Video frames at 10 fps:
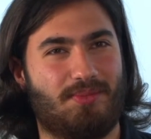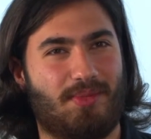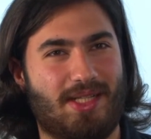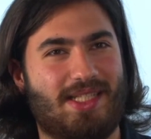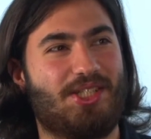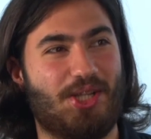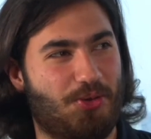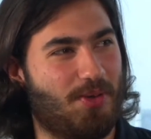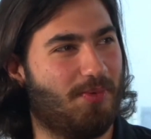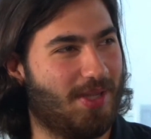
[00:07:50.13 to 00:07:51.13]
it's actually a
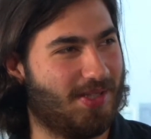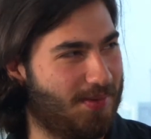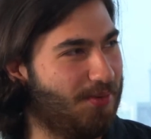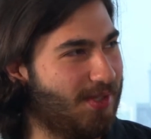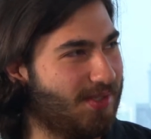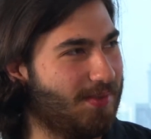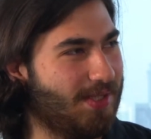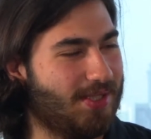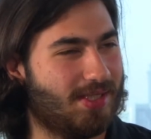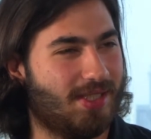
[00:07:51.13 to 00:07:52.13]
dream of mine to meet Russell
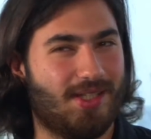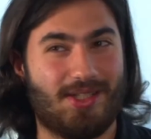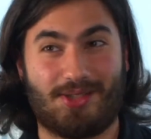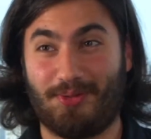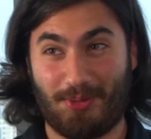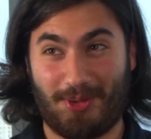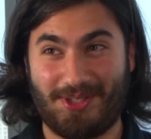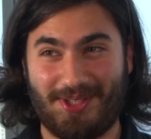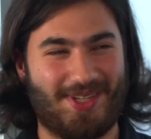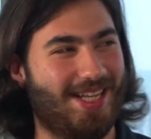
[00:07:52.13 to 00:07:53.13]
Peters. So if you're
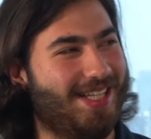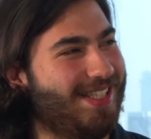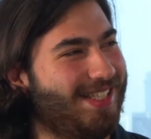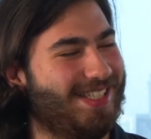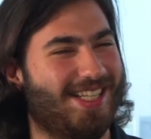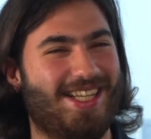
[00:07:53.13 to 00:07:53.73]
watching,